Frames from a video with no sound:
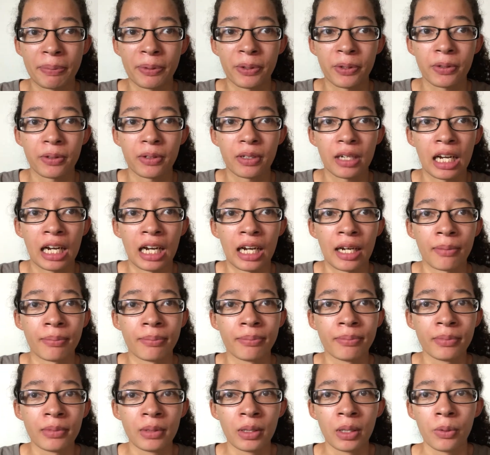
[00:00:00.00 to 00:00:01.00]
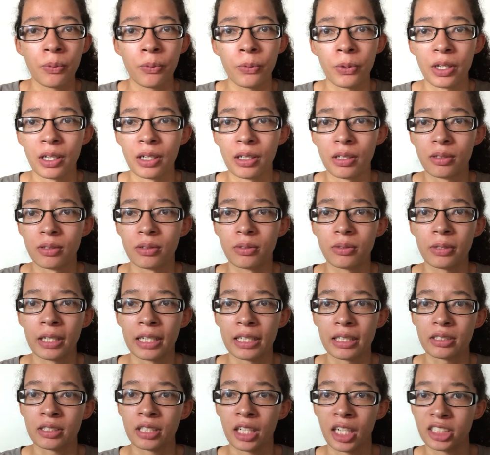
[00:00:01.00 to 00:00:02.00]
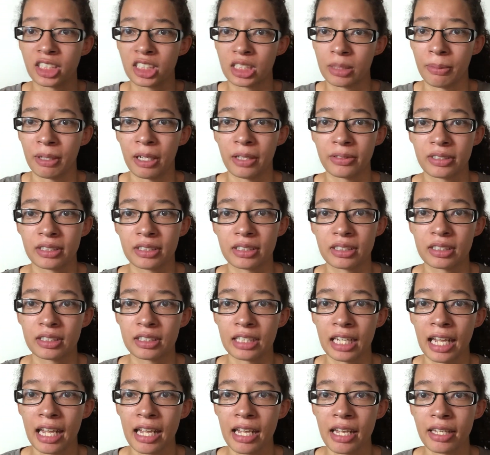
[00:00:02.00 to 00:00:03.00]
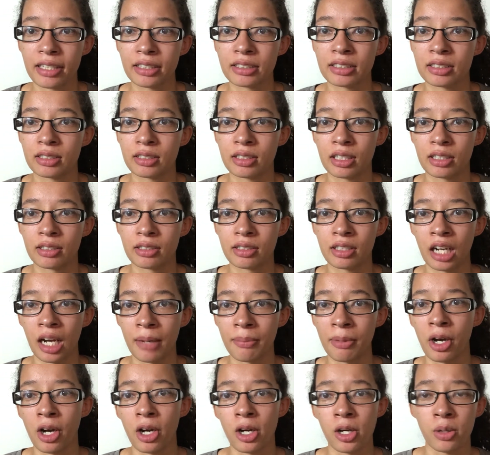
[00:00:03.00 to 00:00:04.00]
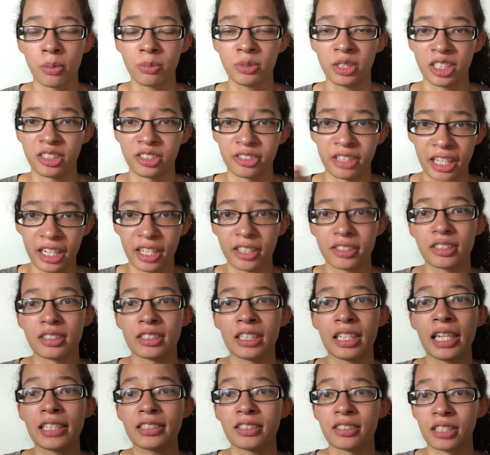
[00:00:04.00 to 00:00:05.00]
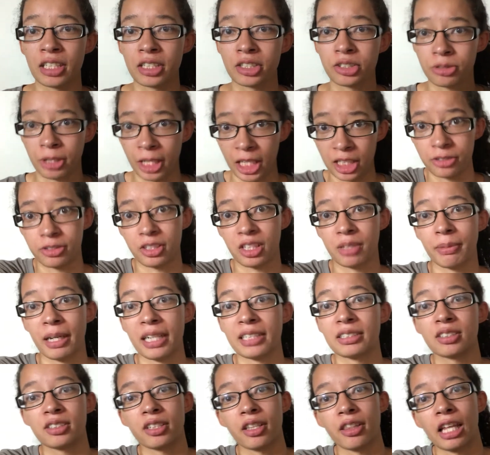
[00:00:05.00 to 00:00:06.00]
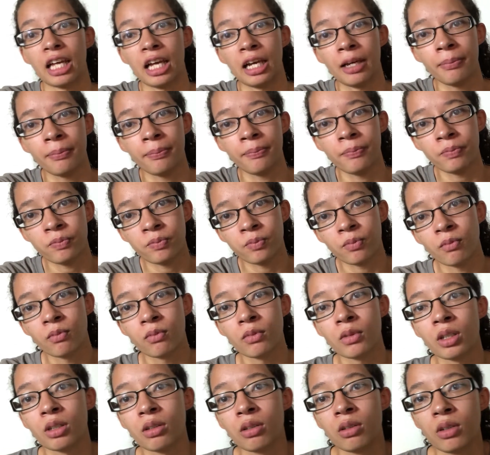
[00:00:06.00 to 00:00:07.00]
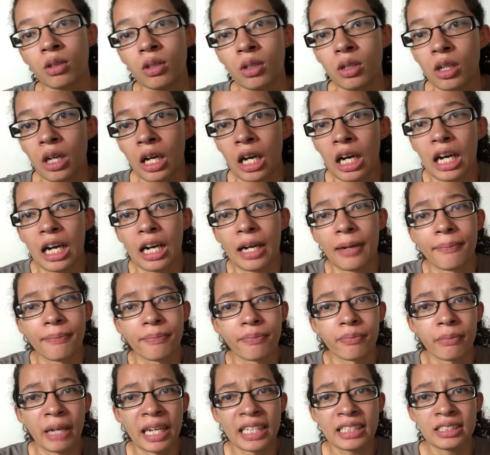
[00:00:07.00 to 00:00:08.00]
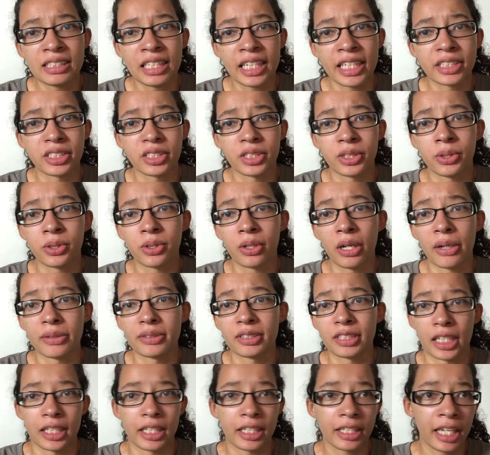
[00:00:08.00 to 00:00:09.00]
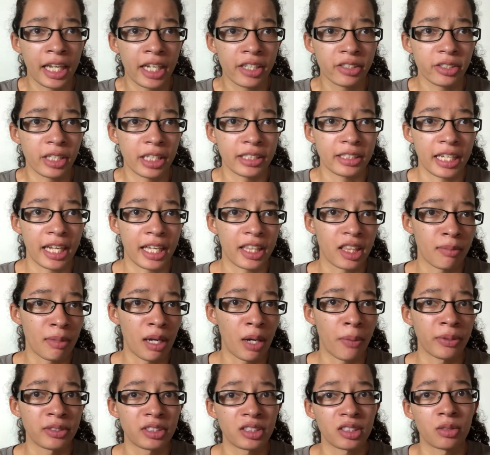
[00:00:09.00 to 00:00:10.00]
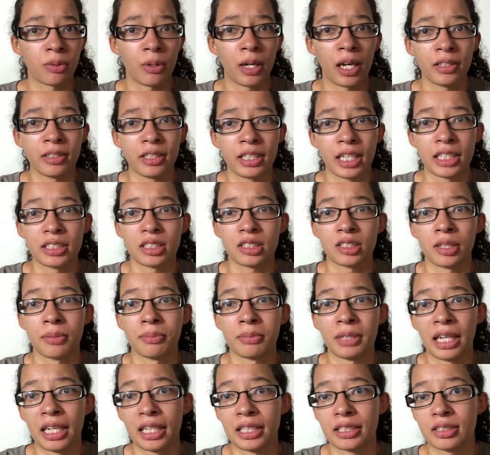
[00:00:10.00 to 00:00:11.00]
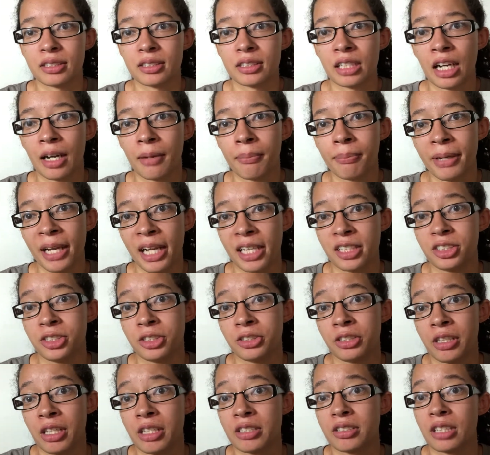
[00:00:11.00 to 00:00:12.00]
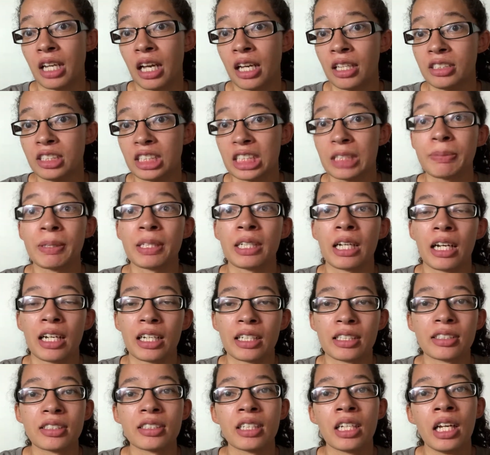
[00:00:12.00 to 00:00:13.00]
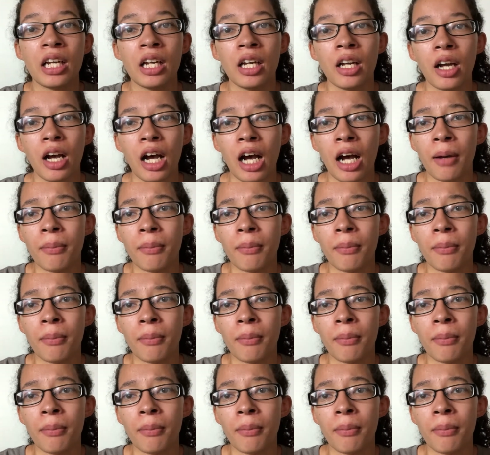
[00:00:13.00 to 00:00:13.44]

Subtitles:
heard people will like touch someone else's snake, come home, touch their snakes, and then transfer the mites to them. My snakes do go outside occasionally. I take them out once in a while to get some nice pictures in the sun just because